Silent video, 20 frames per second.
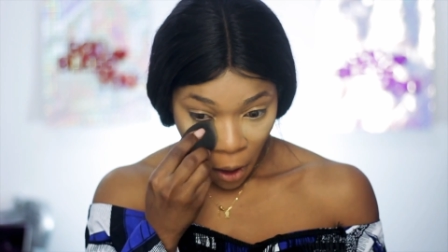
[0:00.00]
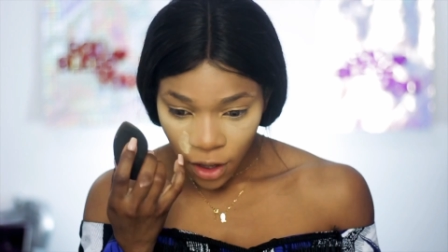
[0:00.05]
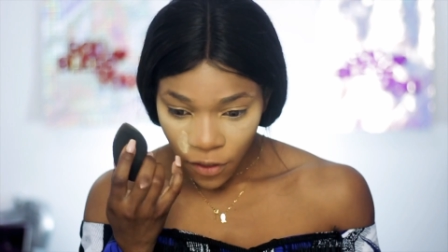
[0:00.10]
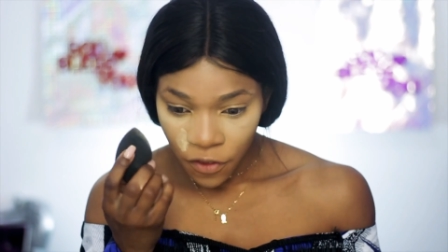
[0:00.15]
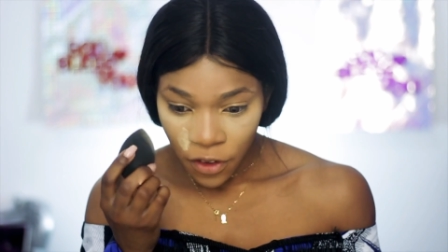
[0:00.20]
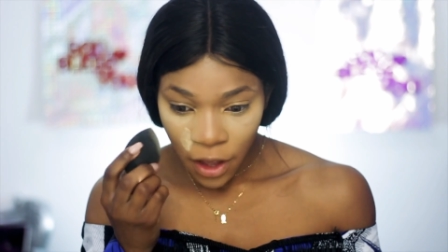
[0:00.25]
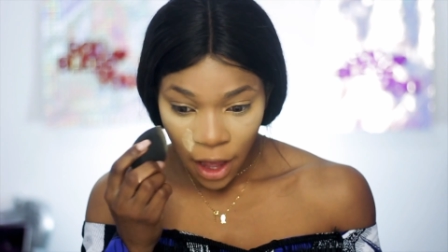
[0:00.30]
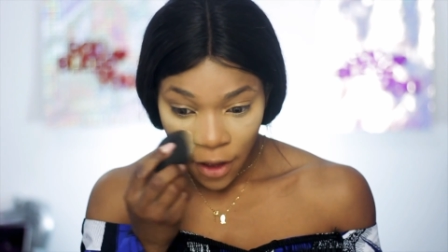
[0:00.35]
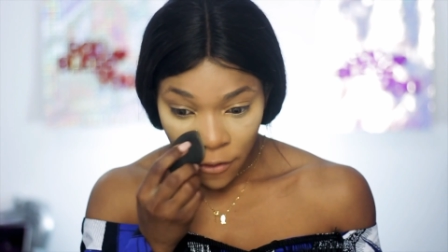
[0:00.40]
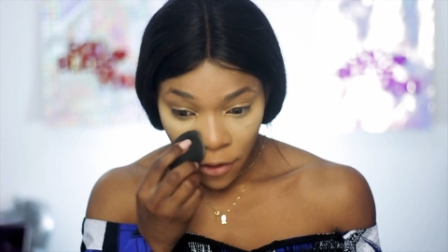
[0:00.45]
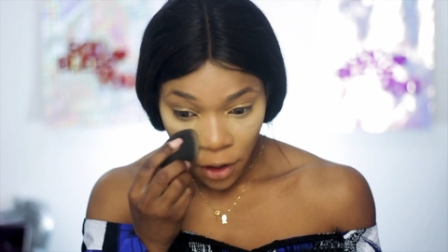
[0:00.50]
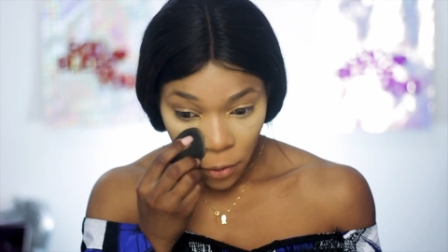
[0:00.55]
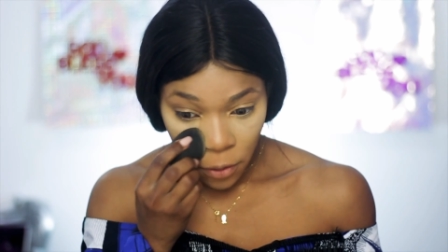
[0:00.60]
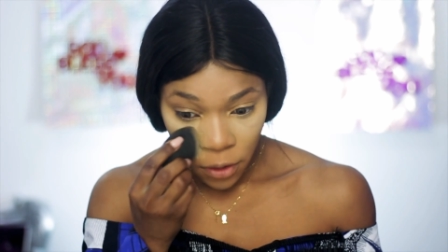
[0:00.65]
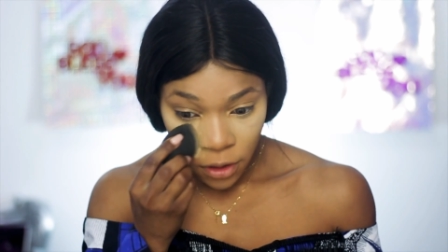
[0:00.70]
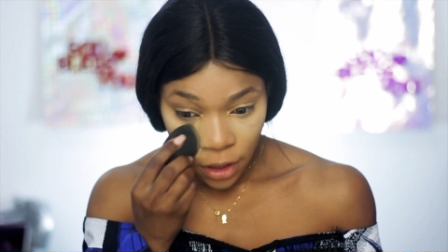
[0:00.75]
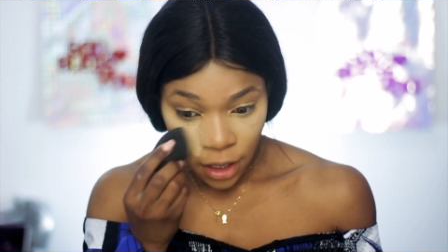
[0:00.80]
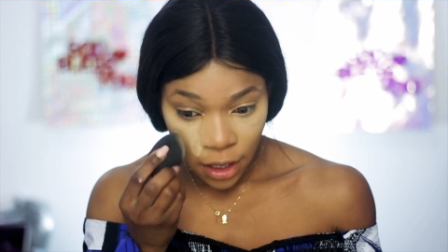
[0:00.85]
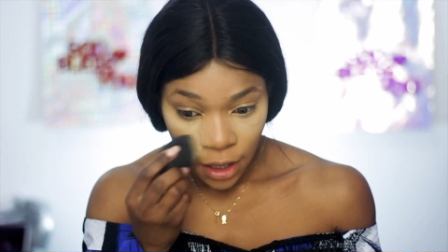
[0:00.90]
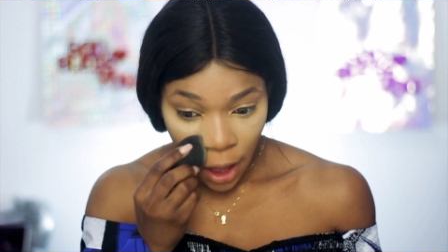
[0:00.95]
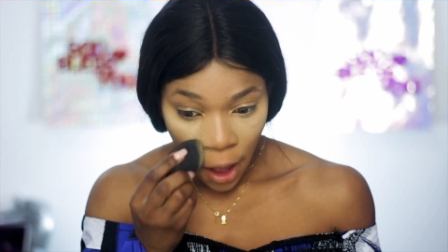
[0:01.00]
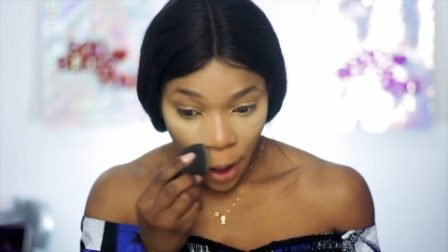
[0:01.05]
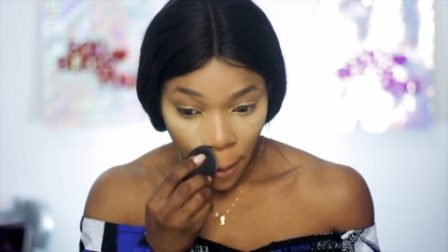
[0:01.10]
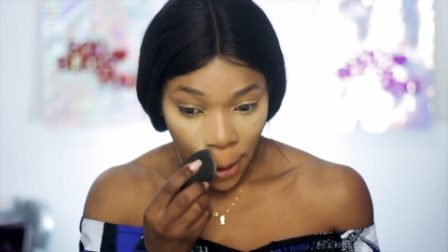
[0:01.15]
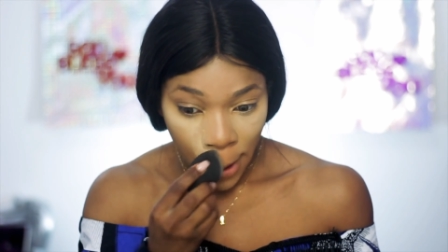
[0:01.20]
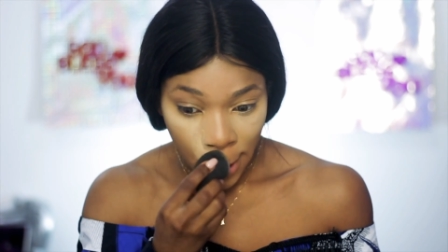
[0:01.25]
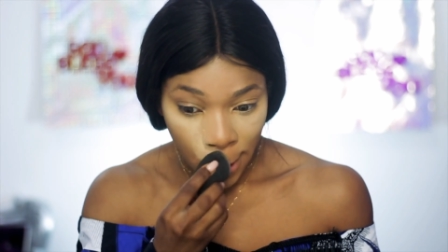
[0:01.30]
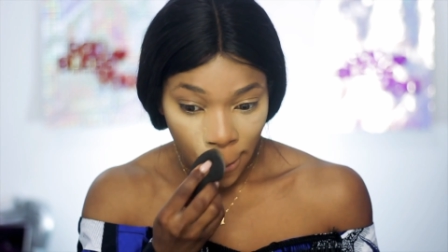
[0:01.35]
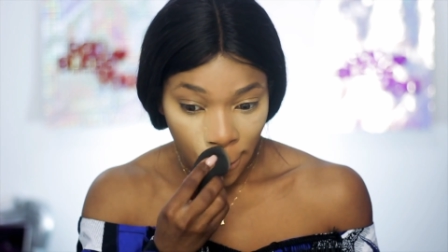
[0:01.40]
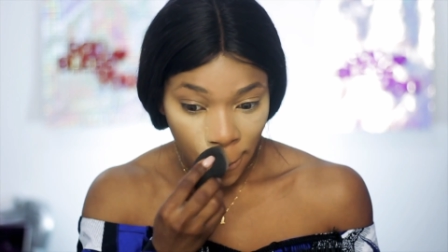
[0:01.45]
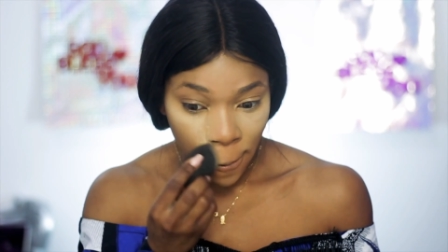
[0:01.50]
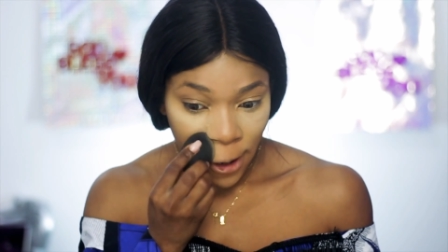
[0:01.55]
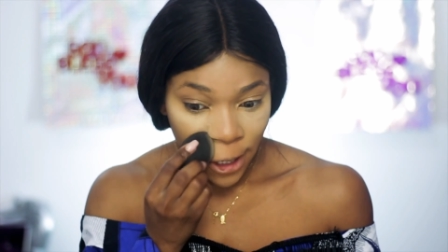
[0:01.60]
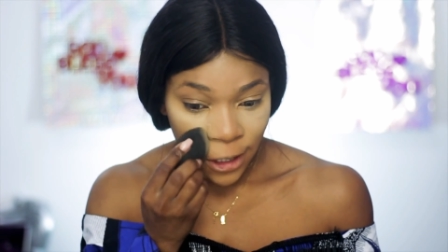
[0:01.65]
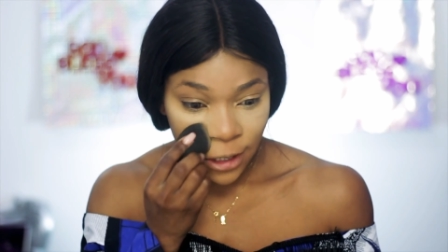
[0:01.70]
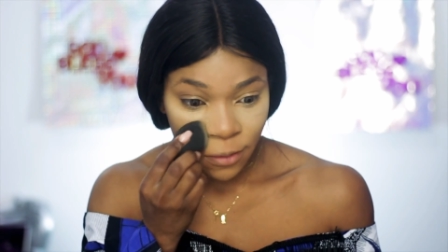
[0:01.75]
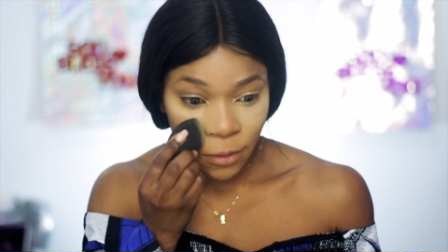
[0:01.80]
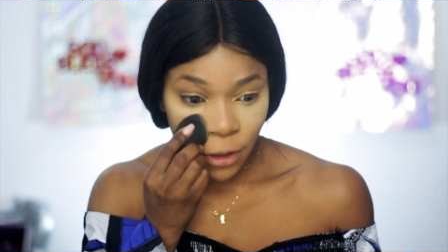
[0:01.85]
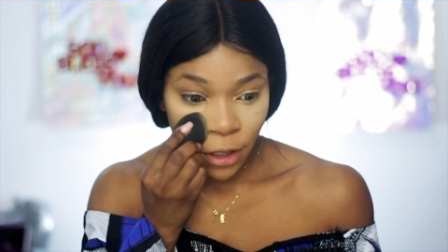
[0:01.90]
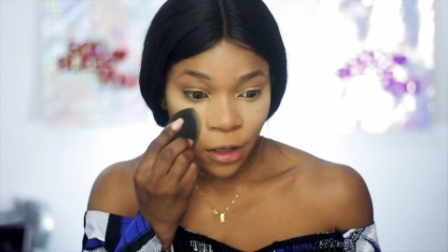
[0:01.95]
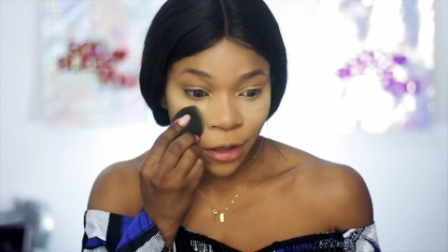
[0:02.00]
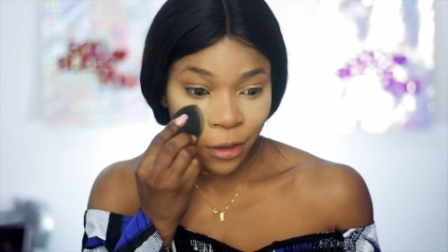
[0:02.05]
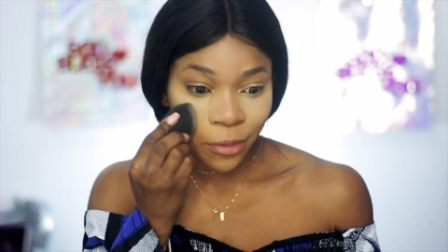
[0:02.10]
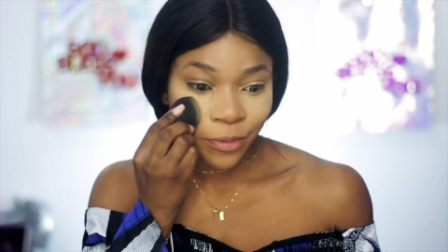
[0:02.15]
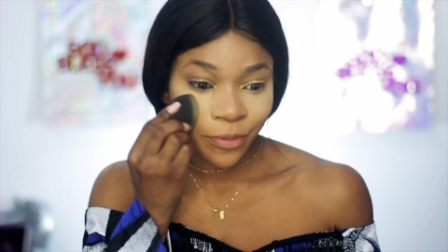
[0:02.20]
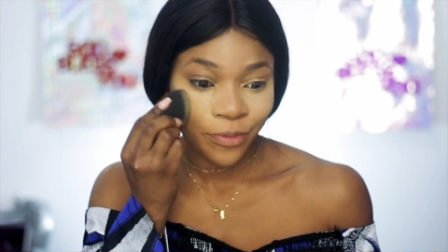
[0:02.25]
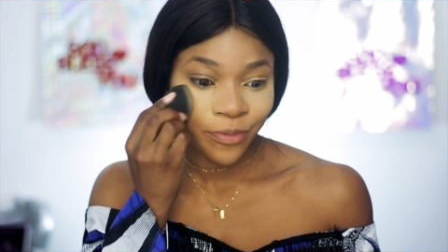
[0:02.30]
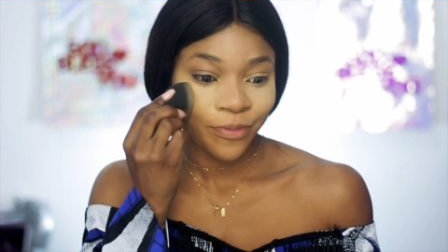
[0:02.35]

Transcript: If you ever wondered how I do fast makeup,